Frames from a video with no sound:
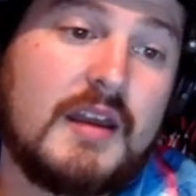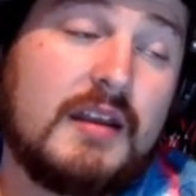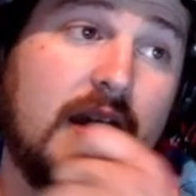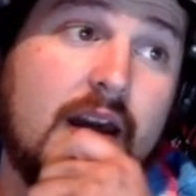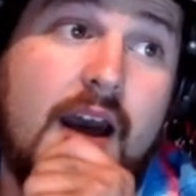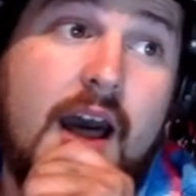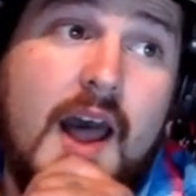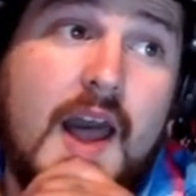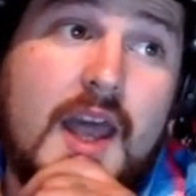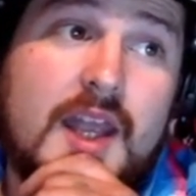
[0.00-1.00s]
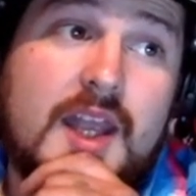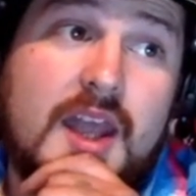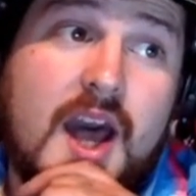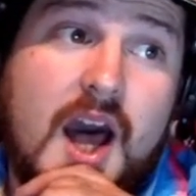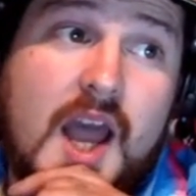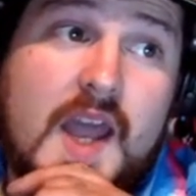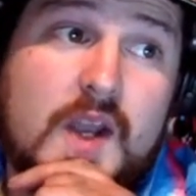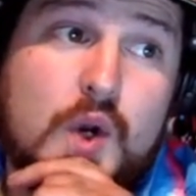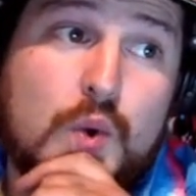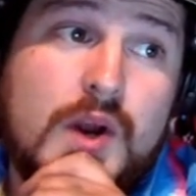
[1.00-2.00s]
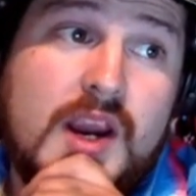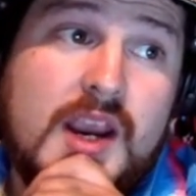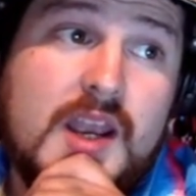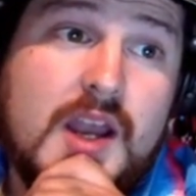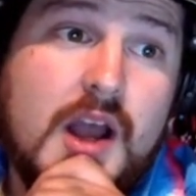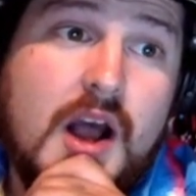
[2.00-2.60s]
Yeah, I, yeah, I agree.